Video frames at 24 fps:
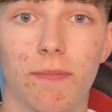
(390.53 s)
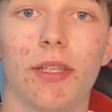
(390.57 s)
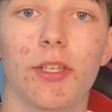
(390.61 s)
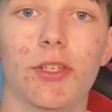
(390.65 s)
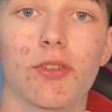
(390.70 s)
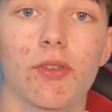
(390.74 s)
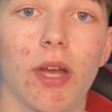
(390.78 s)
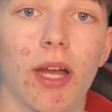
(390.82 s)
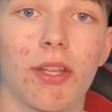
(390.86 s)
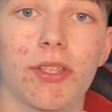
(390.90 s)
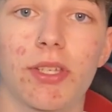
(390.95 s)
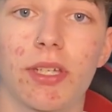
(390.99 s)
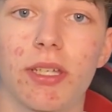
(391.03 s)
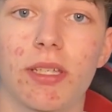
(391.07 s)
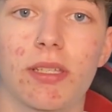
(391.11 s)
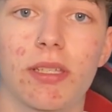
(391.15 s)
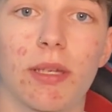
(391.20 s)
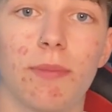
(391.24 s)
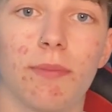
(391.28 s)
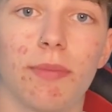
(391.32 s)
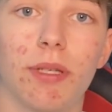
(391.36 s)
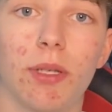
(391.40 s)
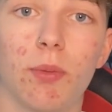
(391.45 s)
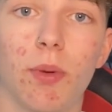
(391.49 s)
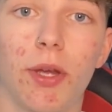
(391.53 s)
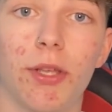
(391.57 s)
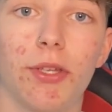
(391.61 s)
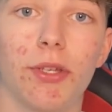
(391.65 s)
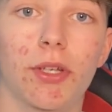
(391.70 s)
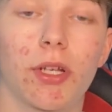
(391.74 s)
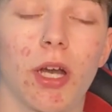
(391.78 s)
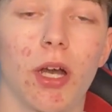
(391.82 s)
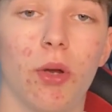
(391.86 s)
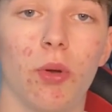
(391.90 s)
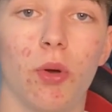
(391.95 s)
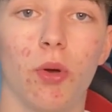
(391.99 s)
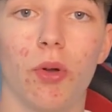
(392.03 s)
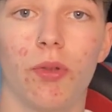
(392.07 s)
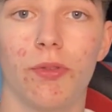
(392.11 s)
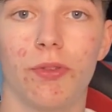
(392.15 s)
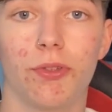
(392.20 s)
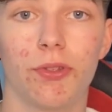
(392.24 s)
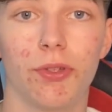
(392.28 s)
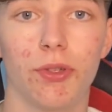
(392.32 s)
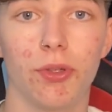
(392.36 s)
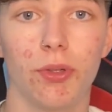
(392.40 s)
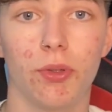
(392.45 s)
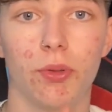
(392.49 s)
This strategy is simply where you go on
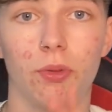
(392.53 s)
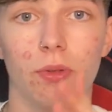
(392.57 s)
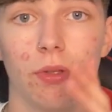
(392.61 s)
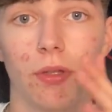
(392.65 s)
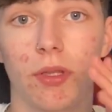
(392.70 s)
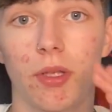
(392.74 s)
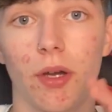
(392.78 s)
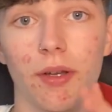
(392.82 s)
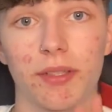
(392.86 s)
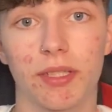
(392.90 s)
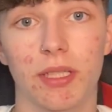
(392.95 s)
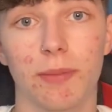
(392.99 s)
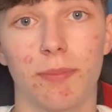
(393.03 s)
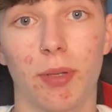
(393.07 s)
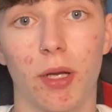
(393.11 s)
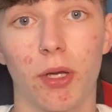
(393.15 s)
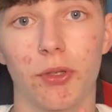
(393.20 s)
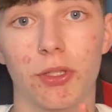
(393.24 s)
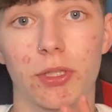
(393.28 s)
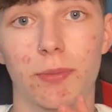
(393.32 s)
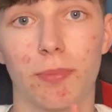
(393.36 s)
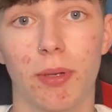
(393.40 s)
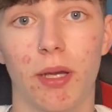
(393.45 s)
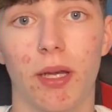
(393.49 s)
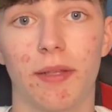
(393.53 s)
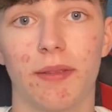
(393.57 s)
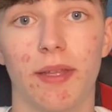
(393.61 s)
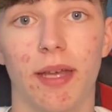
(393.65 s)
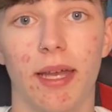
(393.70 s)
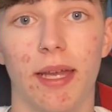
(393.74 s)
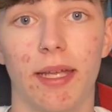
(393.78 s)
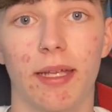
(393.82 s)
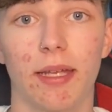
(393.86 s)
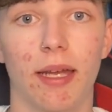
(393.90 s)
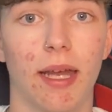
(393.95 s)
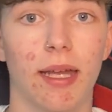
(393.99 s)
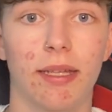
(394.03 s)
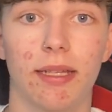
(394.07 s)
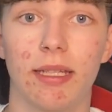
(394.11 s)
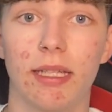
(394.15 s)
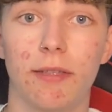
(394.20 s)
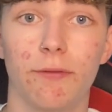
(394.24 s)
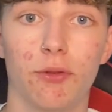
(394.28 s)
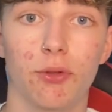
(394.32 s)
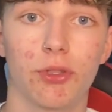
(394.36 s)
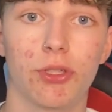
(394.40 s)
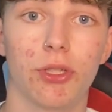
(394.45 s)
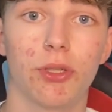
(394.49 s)
to 90 posts per day and
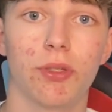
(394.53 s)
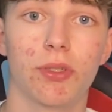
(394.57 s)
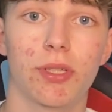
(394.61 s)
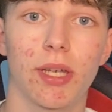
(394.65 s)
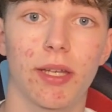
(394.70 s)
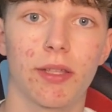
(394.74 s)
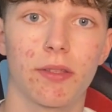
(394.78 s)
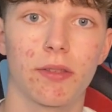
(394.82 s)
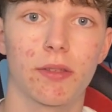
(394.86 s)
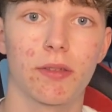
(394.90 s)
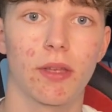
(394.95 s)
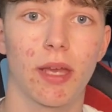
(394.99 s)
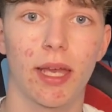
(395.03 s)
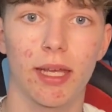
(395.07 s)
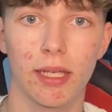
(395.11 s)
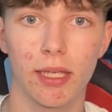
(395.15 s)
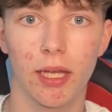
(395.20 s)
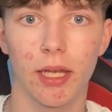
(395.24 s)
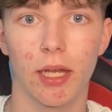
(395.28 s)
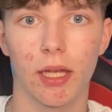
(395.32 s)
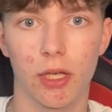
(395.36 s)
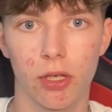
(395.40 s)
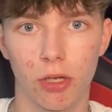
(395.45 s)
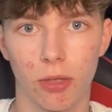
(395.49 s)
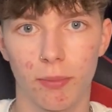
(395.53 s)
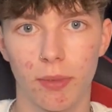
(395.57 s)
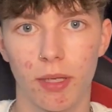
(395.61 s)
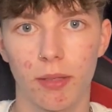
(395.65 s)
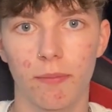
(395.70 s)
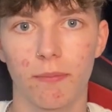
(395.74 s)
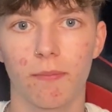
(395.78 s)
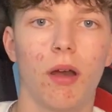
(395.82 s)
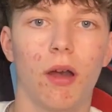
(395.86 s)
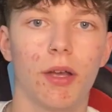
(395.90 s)
leave your 2 cents, aka comment.